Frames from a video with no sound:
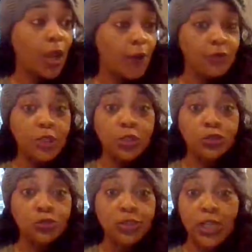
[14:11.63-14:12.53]
Everything
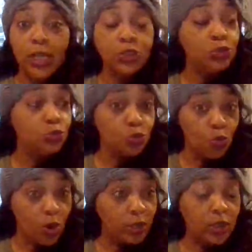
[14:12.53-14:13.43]
that you said you,
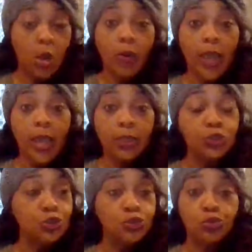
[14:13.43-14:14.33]
you wanted to go ahead
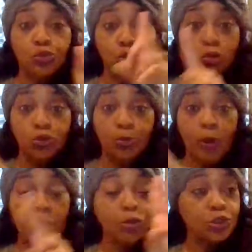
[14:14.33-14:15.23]
and choose, you chose your
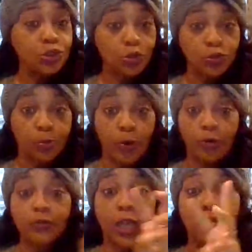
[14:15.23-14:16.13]
partner, you chose your
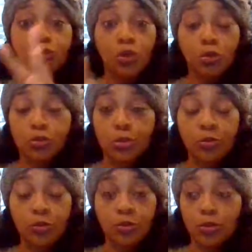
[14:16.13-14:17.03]
birthday, you chose your,
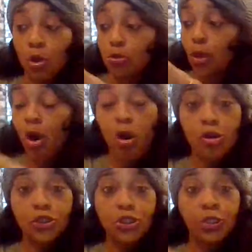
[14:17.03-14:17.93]
you, you know, your
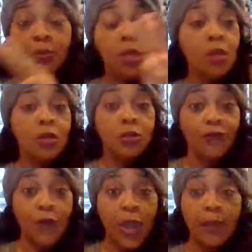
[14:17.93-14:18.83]
hardship,
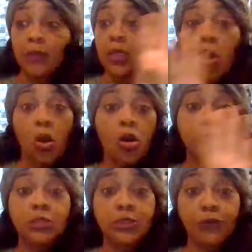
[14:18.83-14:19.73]
your family, all
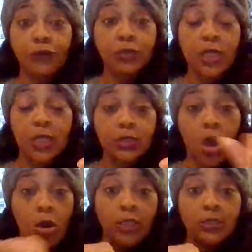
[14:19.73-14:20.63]
these different things,
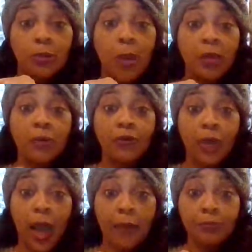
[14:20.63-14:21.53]
all that stuff about to be
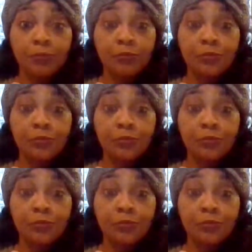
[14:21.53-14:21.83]
forgotten.